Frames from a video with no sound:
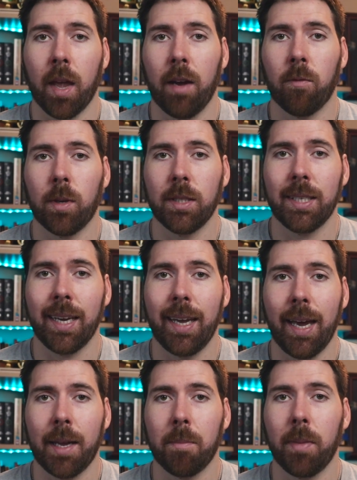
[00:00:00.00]
And once
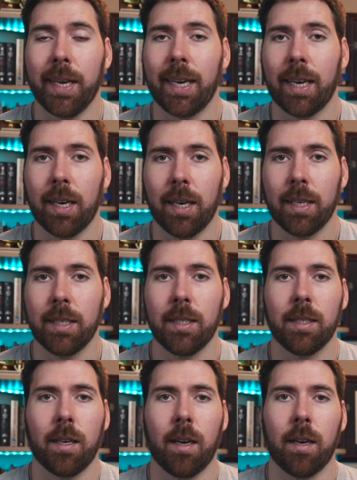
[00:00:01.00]
again,
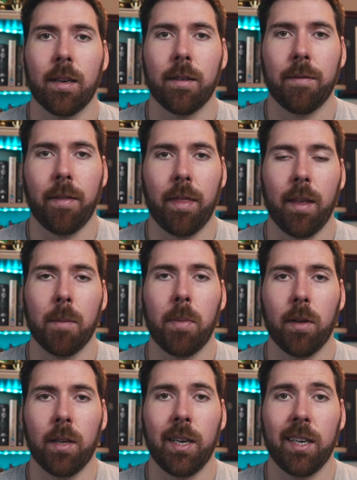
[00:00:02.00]
because of the
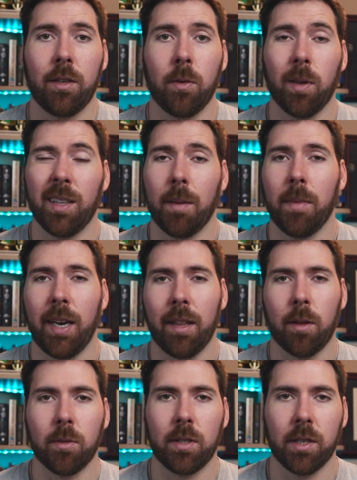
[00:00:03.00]
ability to
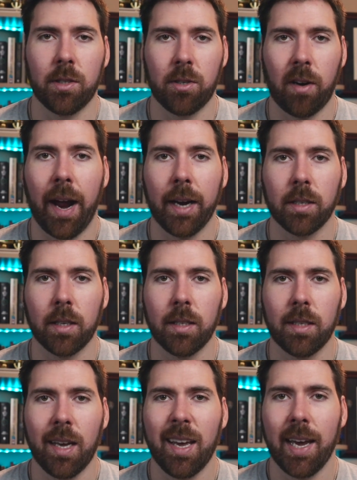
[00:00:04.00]
eliminate those
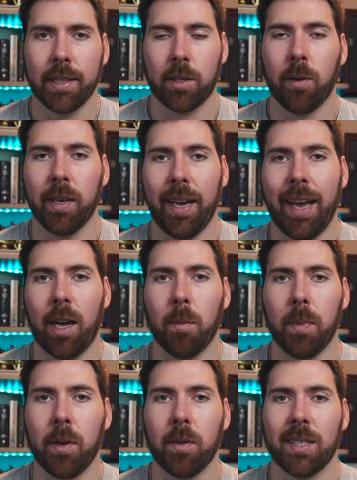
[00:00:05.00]
distractions, it's going to
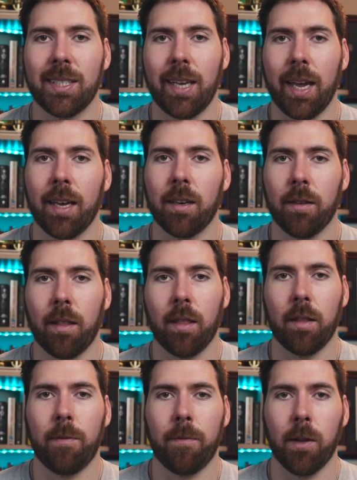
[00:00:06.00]
help you to stay into
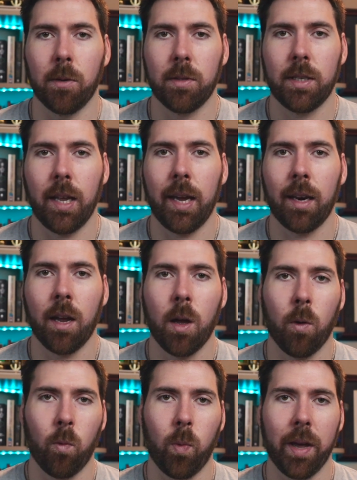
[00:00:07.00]
the flow state
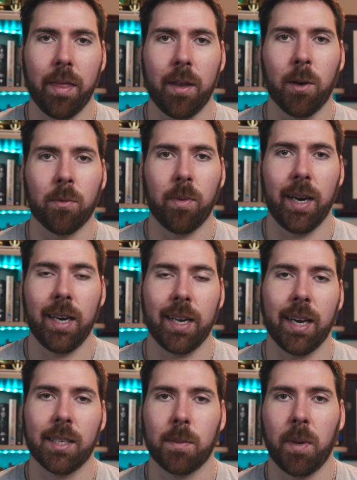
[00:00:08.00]
with your reading
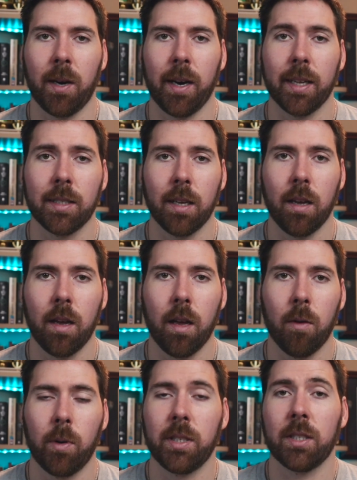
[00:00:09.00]
experience,
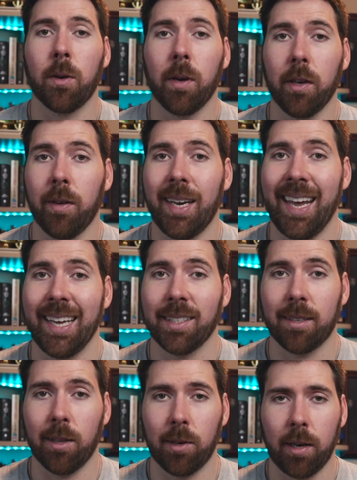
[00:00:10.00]
which is going to
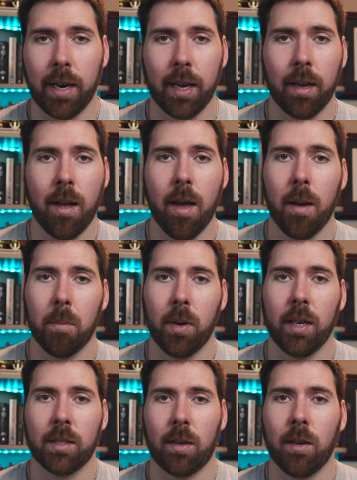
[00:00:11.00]
enhance learning,
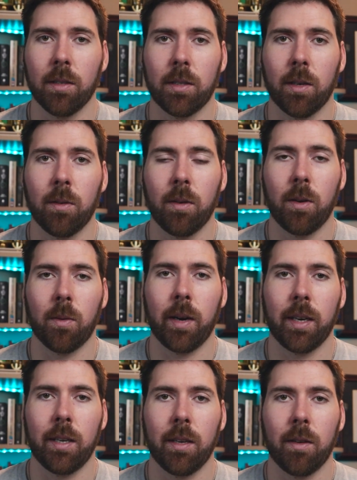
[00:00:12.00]
but it's also
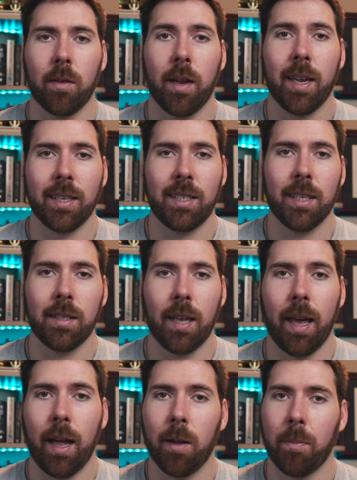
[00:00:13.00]
going to just
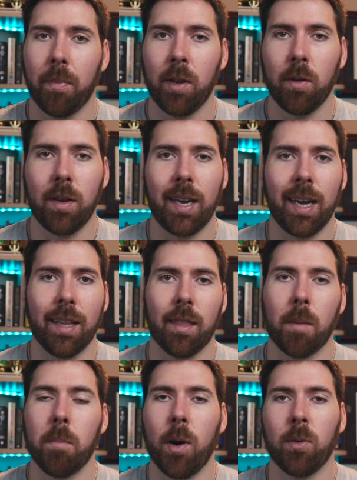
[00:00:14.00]
help you get
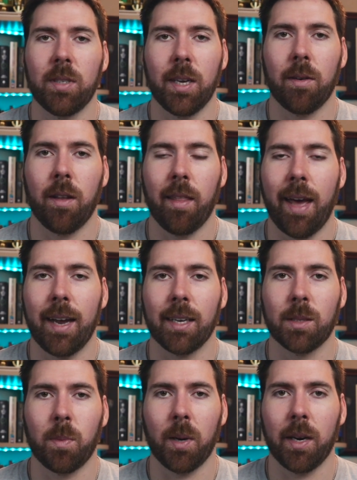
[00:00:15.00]
the most out of that
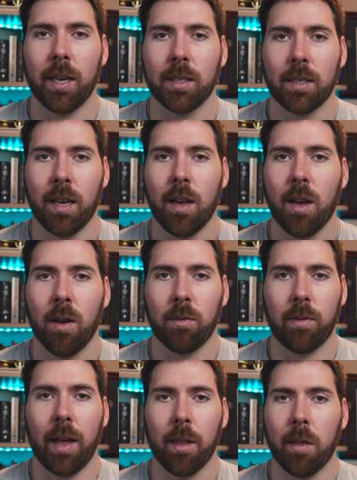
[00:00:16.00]
experience
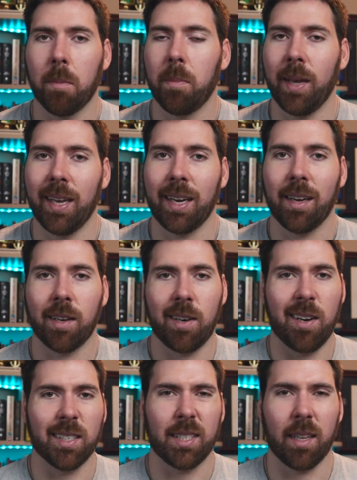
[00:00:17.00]
rather than being
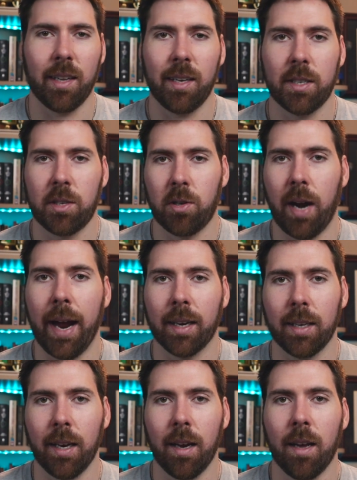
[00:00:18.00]
constantly
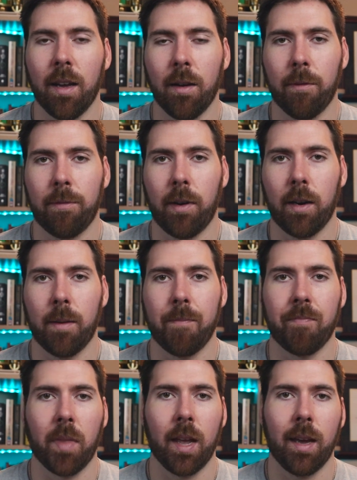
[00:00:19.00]
distracted
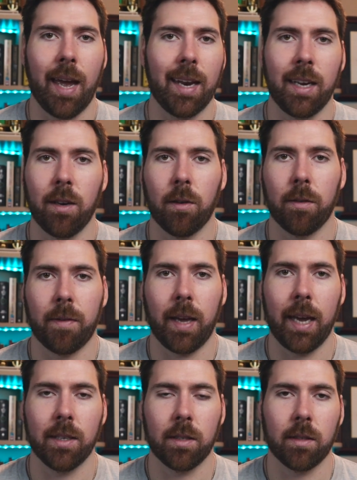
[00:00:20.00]
from any
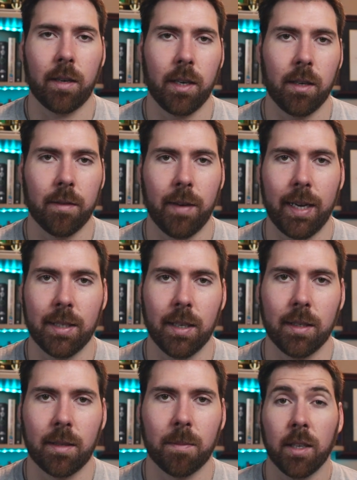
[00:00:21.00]
notifications on your
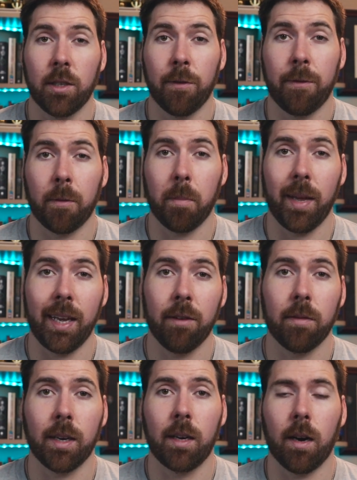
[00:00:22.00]
devices. So for me,
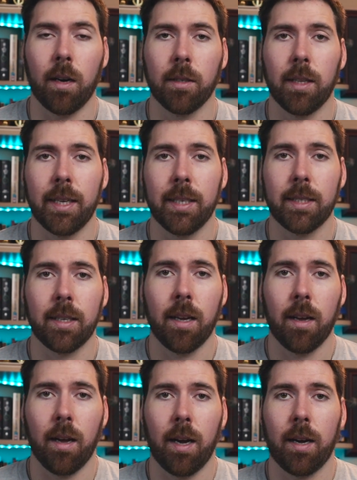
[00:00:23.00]
regardless
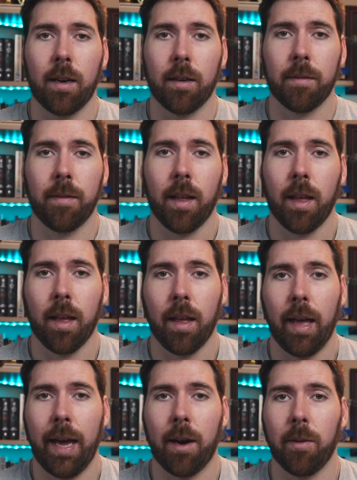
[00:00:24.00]
of
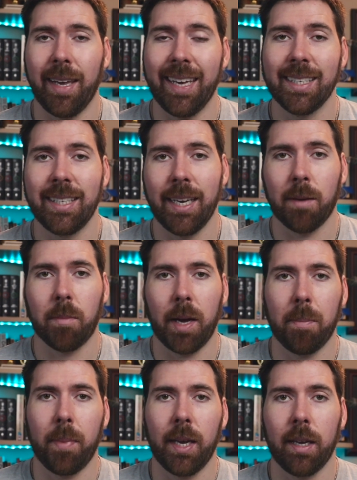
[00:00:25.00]
how easy it
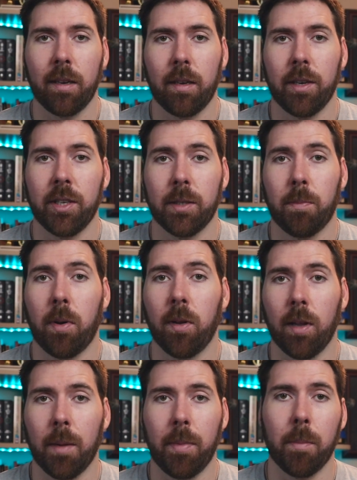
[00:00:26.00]
might be to just
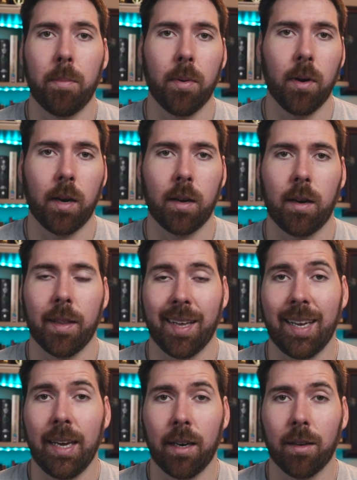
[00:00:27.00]
pull up a book on the
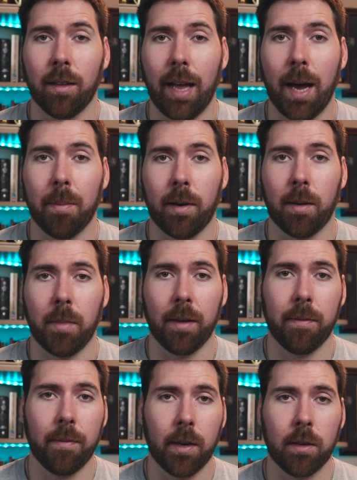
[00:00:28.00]
Kindle app on my
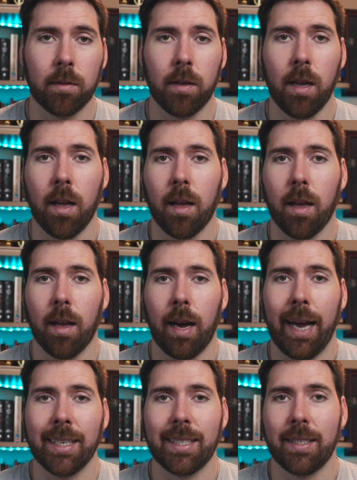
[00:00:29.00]
phone,
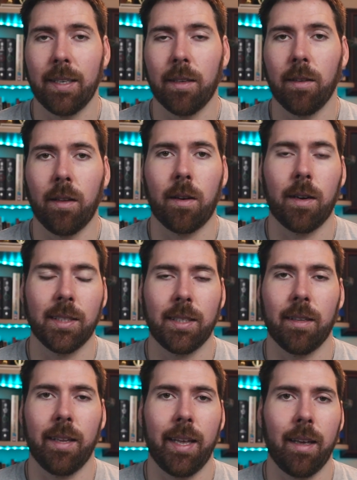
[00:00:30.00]
I still
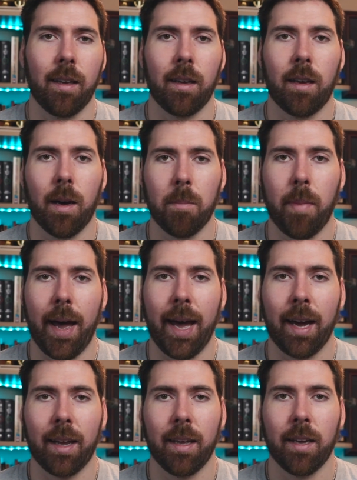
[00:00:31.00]
constantly come
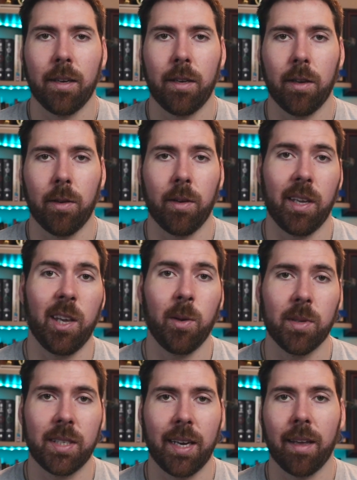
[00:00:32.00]
back to
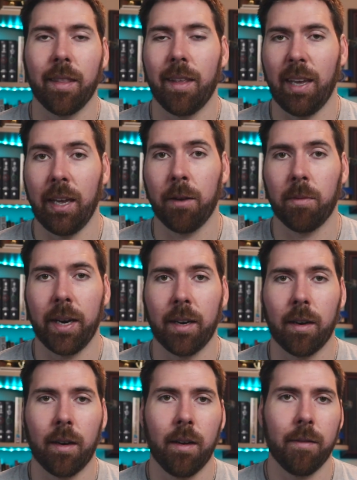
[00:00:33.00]
using the
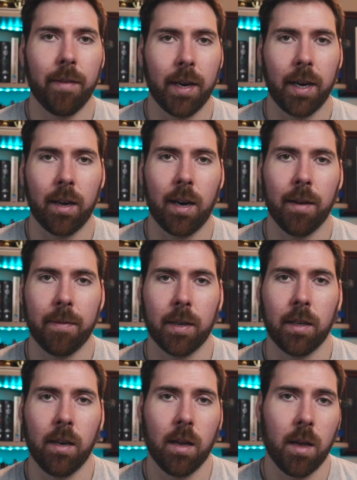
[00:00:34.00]
e-reader very
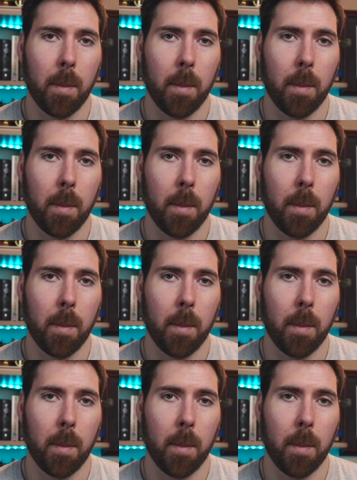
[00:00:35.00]
often